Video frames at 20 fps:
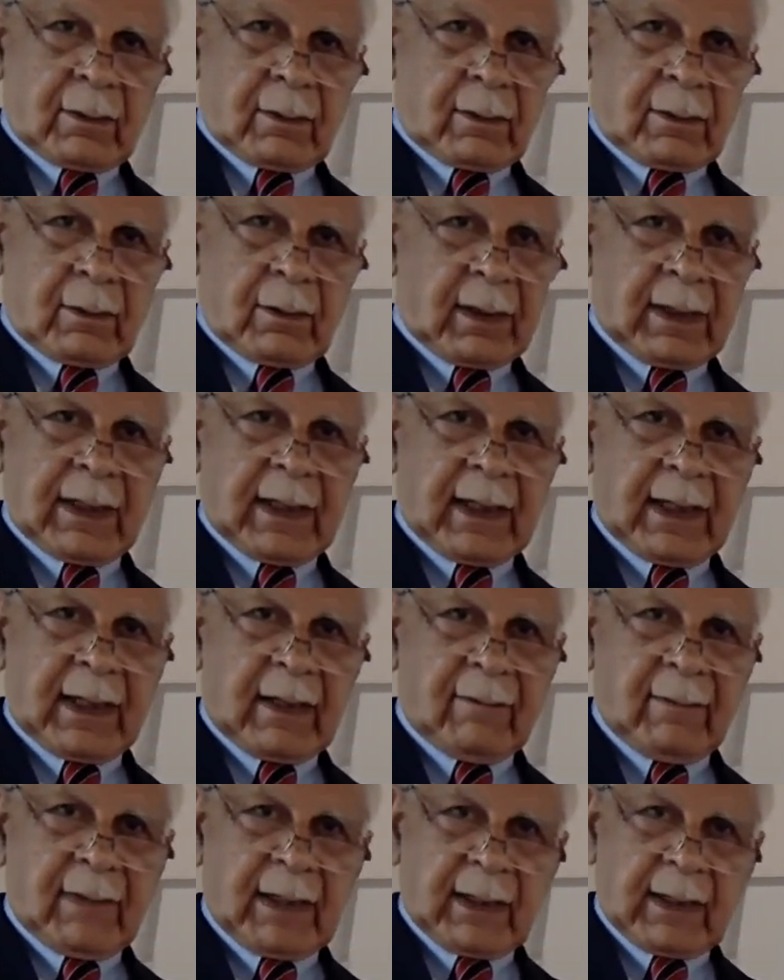Got an A
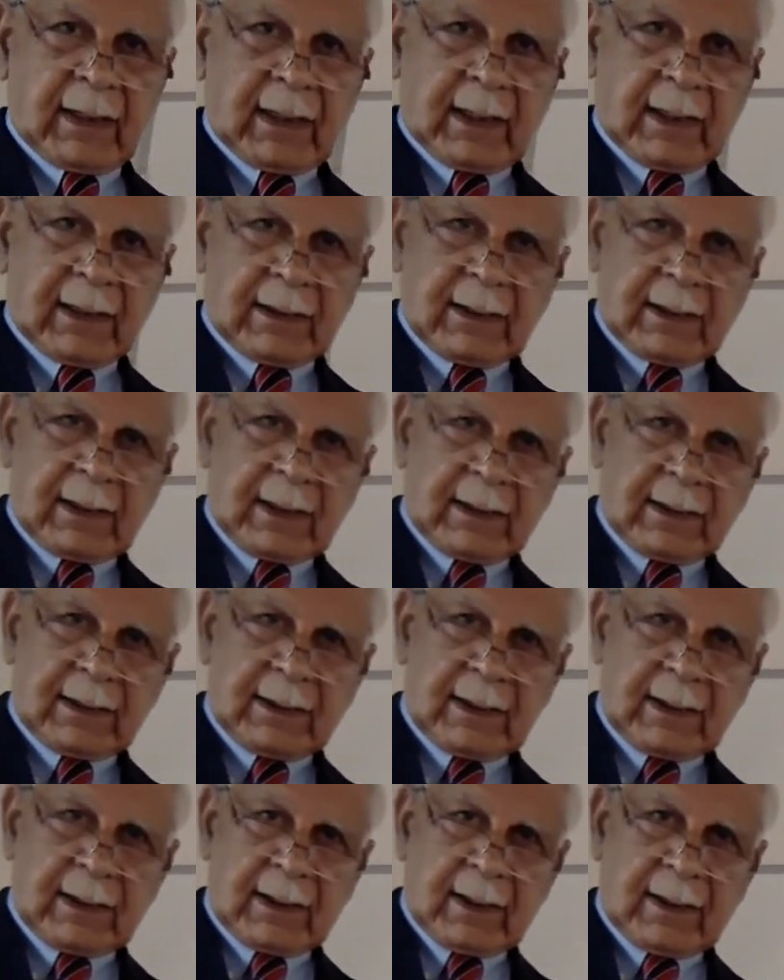in my class, let's
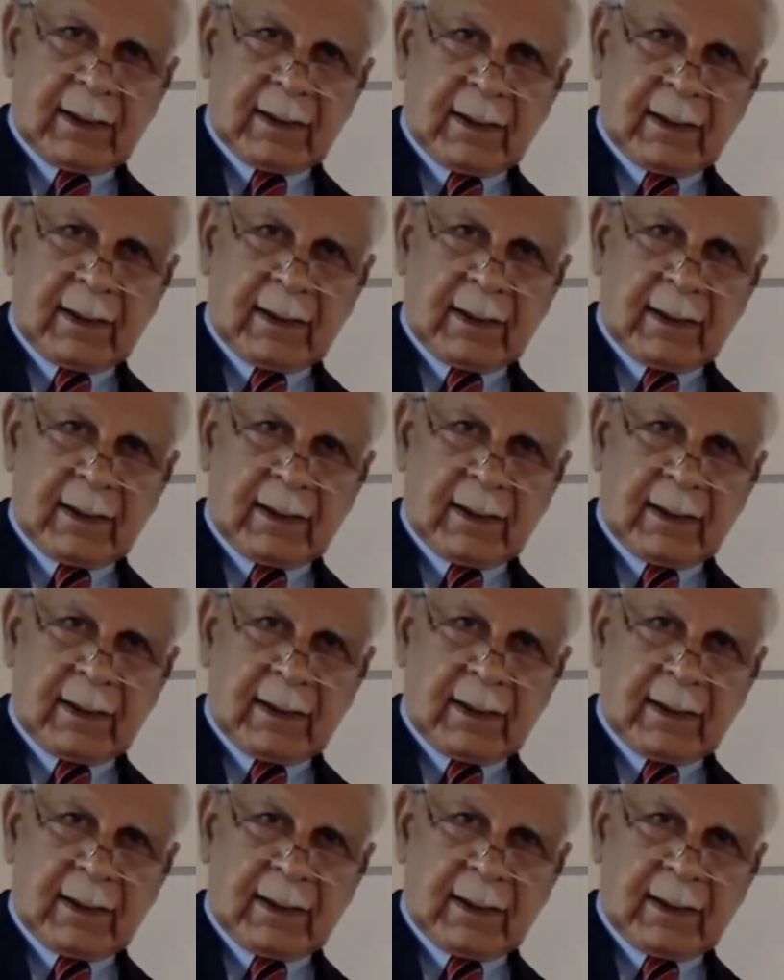say.